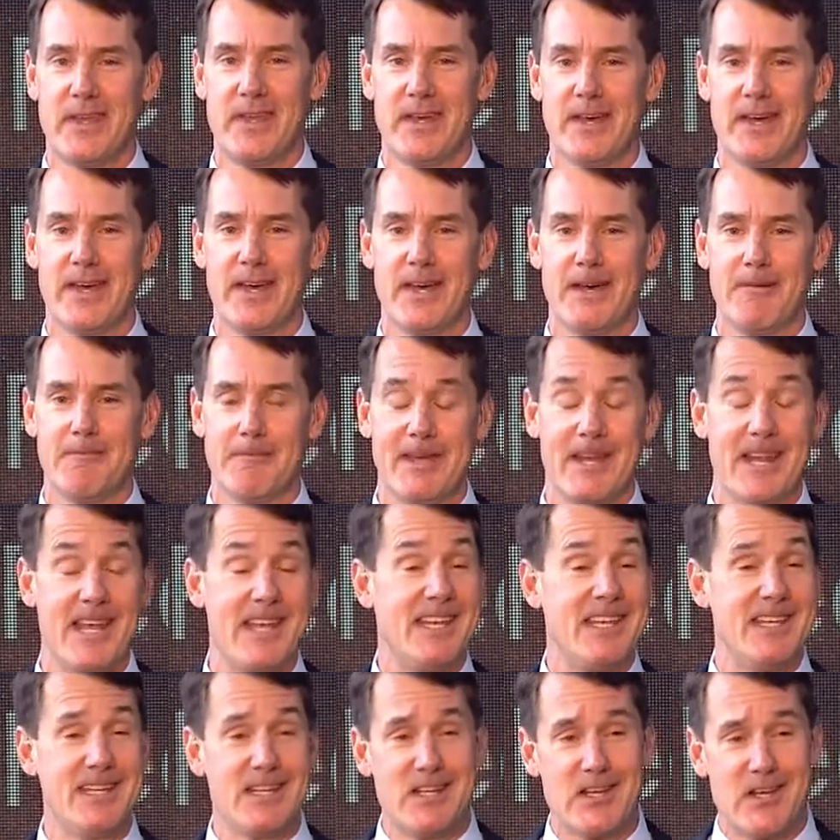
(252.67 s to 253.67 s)
And I
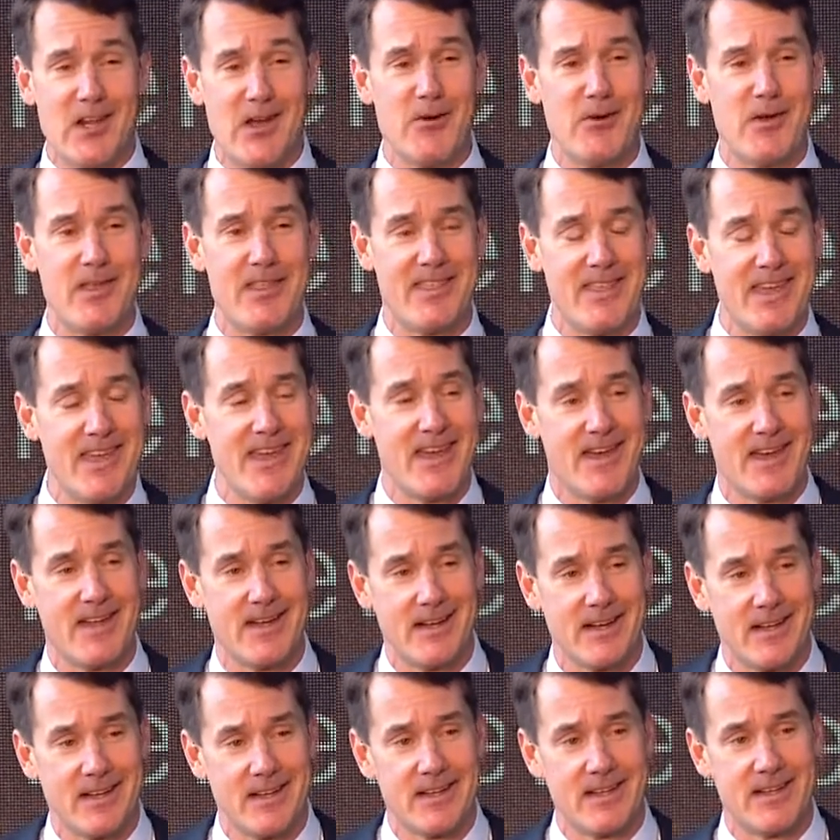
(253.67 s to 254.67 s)
didn't know it
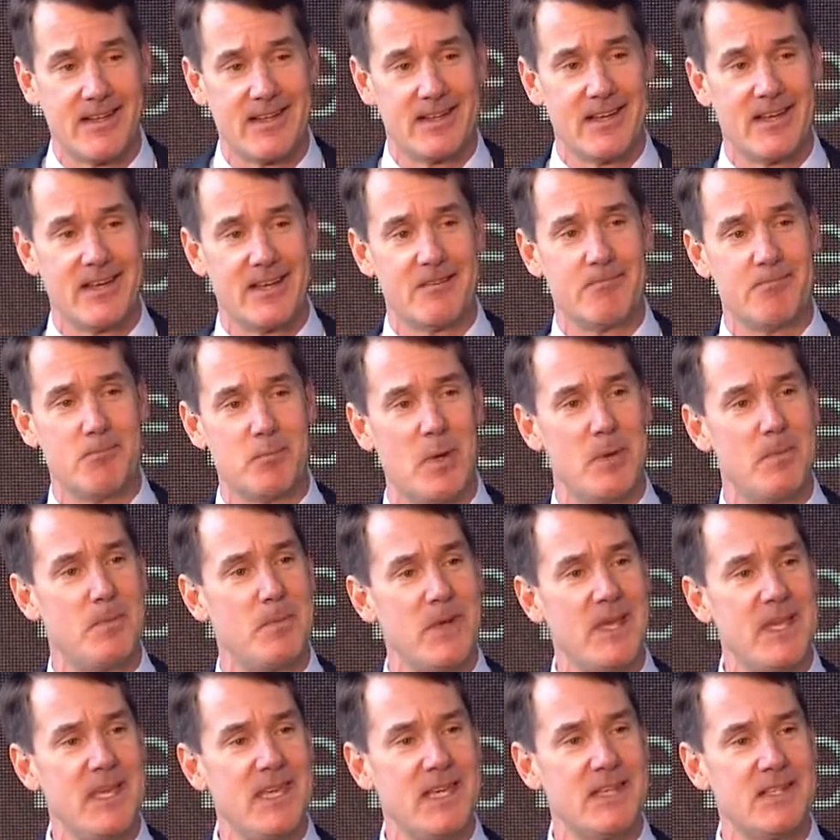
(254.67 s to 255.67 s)
then, but
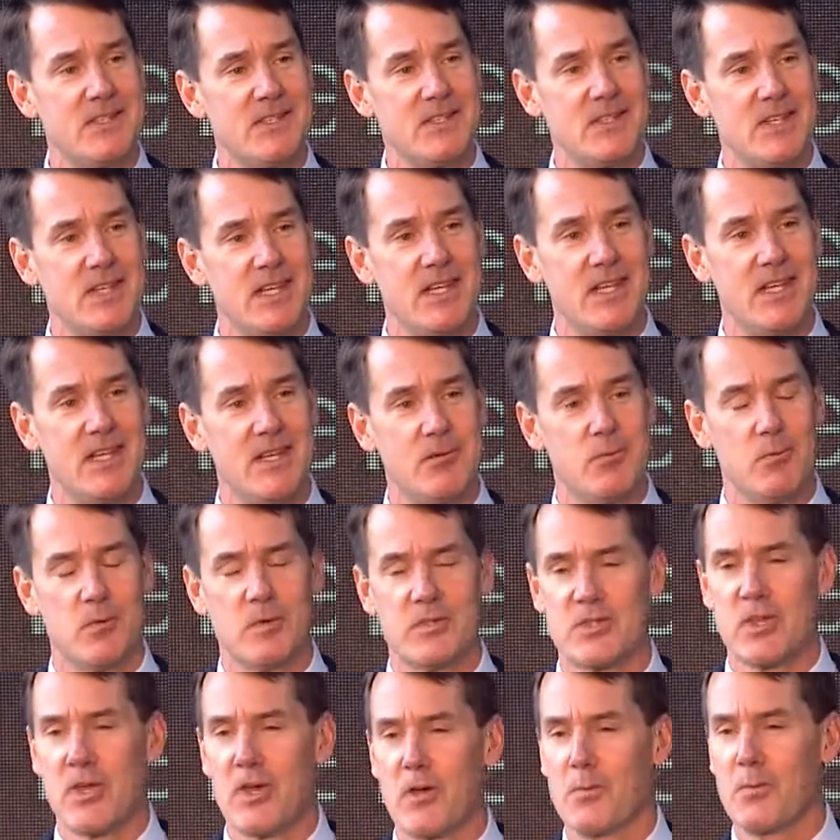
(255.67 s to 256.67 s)
PNC was
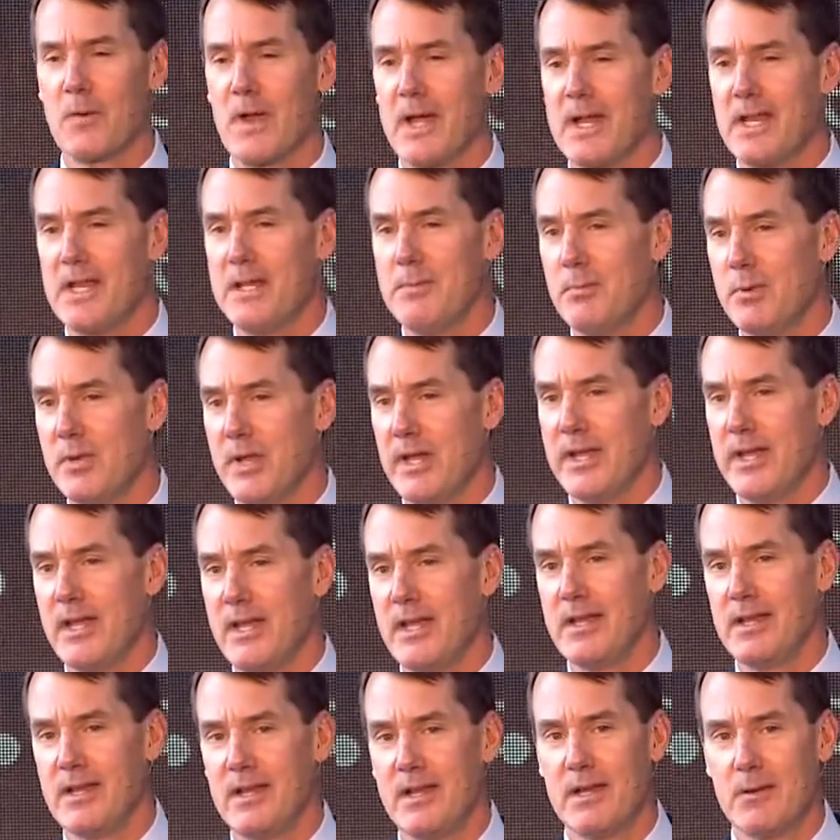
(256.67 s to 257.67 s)
already
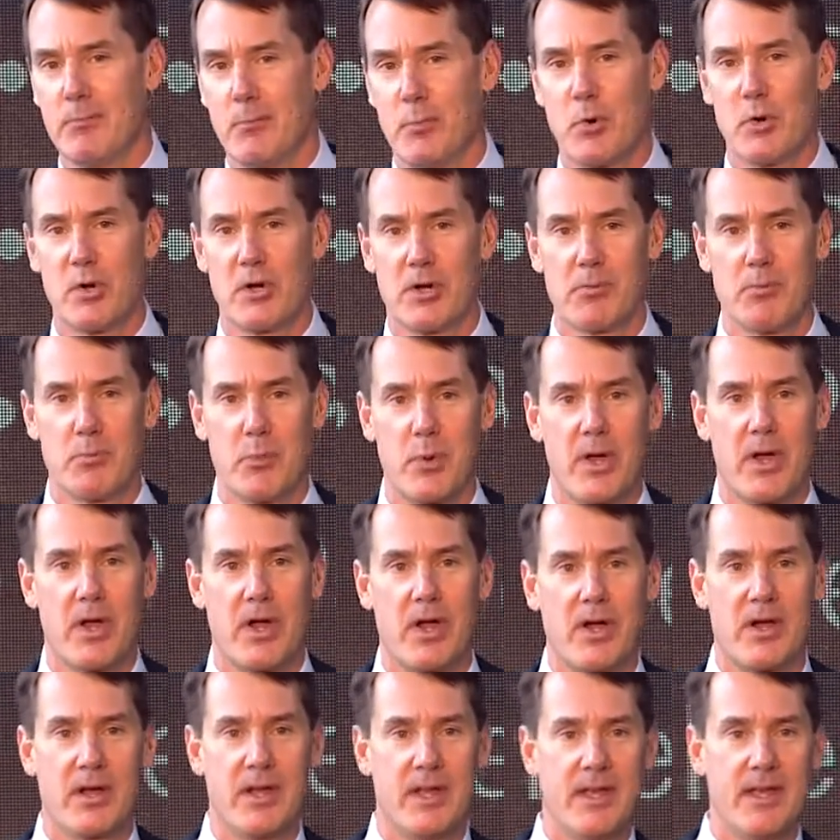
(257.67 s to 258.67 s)
playing an important part
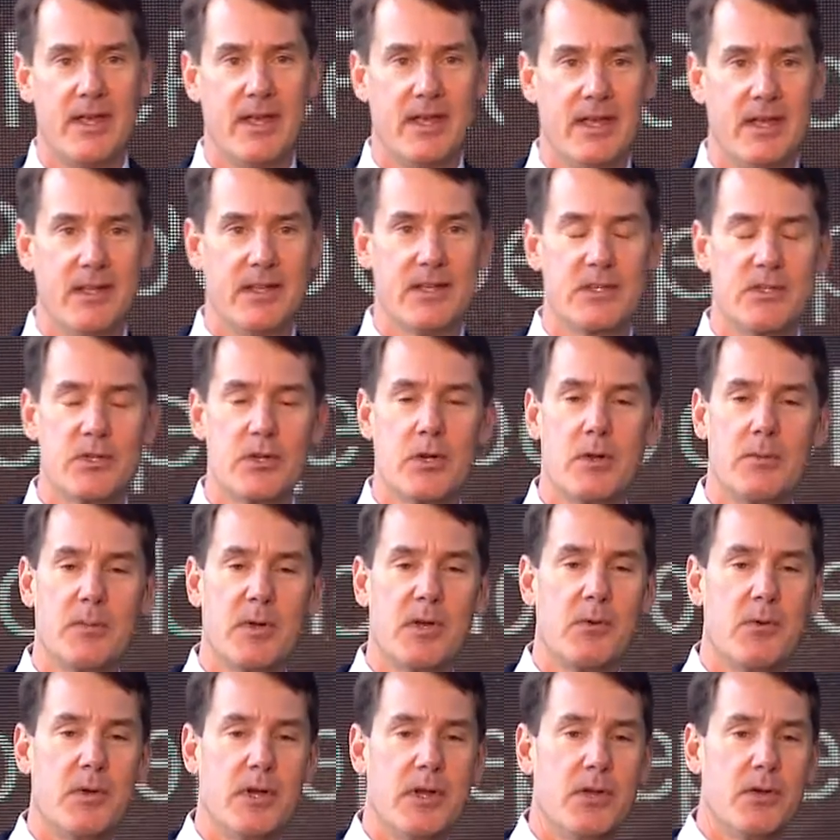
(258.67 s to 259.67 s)
in this urban
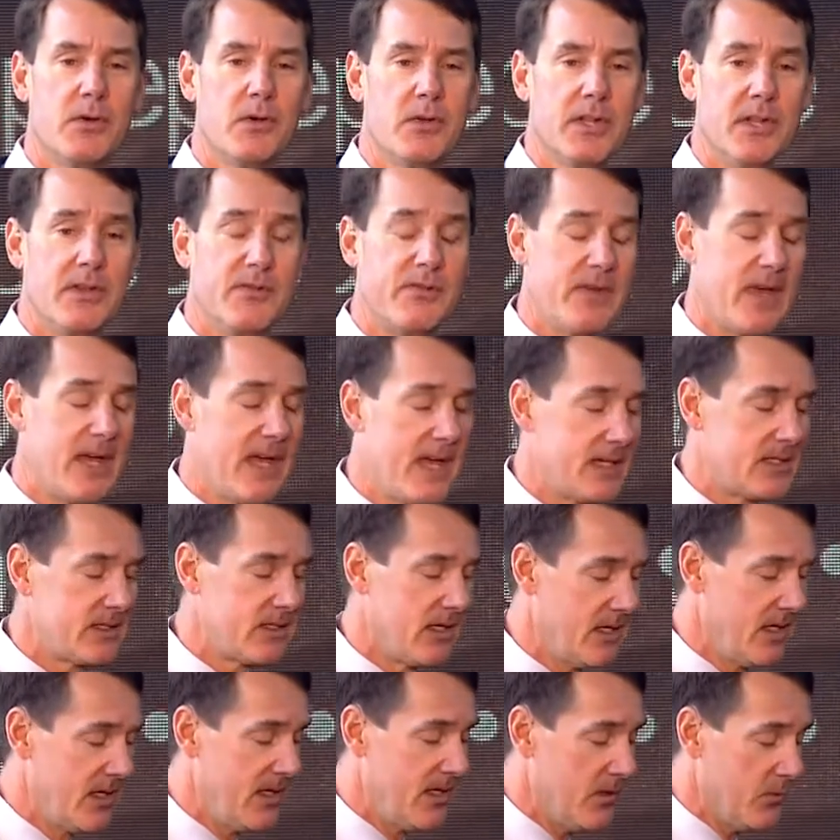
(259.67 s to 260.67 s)
renewal. In fact,
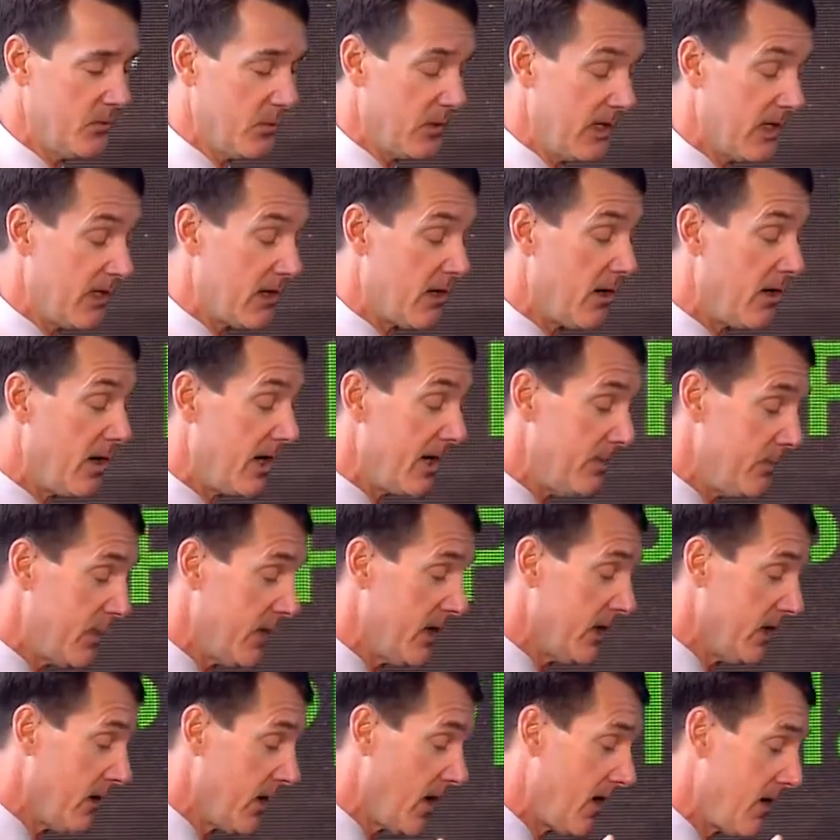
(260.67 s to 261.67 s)
we had already
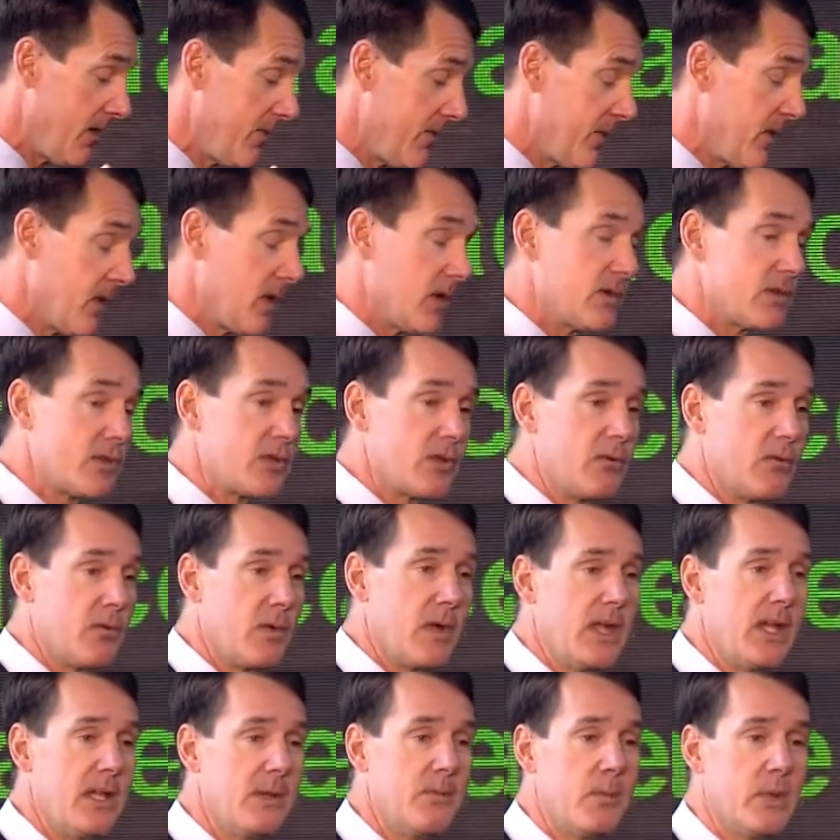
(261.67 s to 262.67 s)
built our first
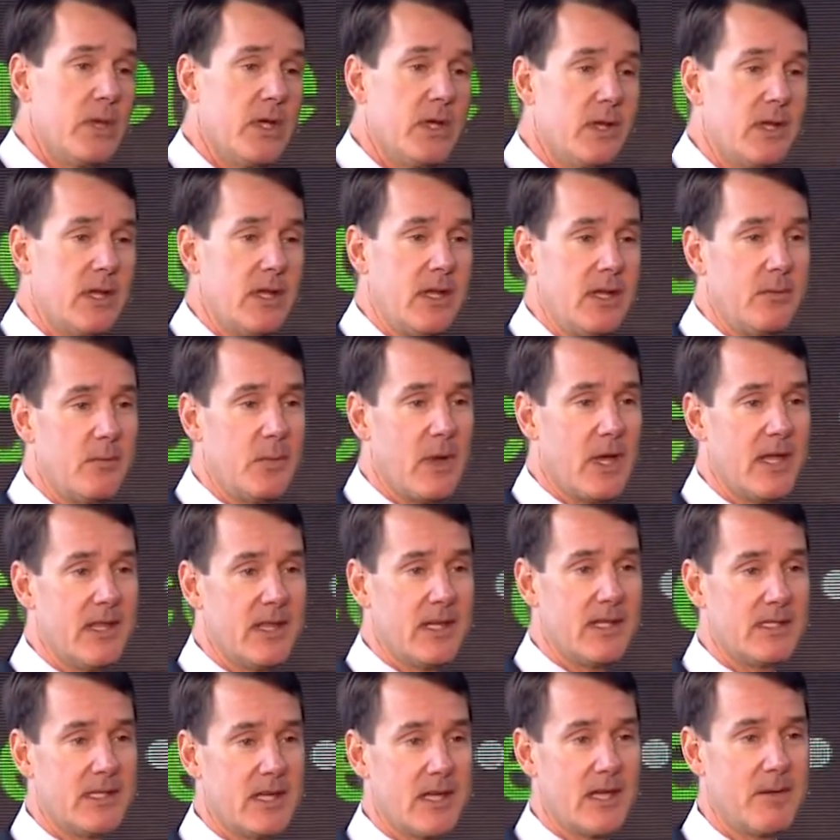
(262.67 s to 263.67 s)
green building by the
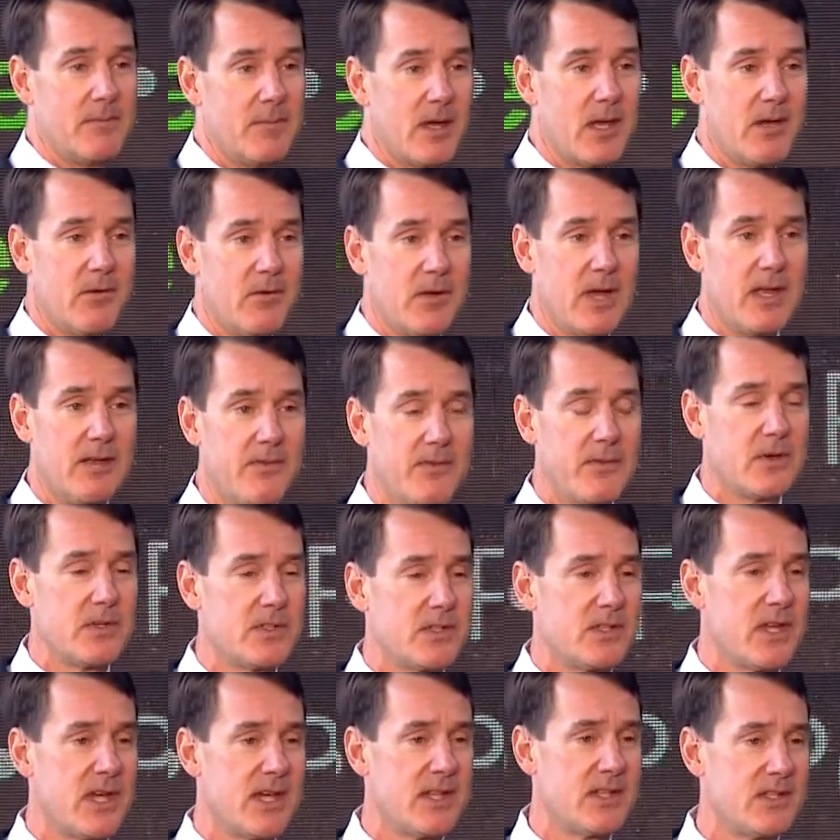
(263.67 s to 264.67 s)
time I arrived, First
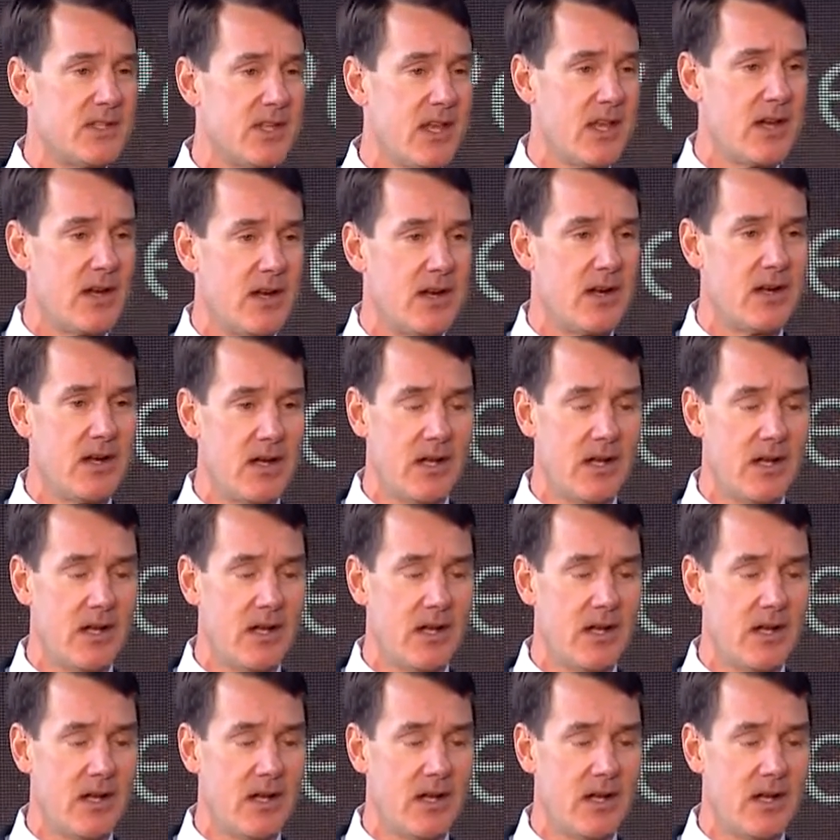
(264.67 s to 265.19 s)
Science Center